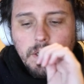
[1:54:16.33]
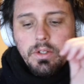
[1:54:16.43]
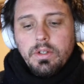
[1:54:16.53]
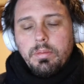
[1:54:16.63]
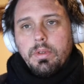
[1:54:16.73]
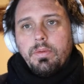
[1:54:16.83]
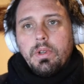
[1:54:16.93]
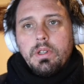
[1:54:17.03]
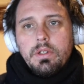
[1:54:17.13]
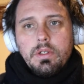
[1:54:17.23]
So I believe we
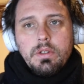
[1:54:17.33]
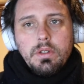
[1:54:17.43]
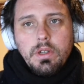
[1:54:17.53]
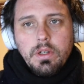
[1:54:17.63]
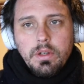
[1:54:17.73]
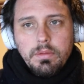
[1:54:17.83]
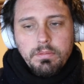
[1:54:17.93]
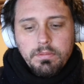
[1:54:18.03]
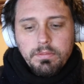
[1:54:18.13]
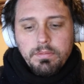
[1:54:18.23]
can just
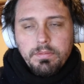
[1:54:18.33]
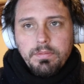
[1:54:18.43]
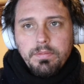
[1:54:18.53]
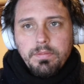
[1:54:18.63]
send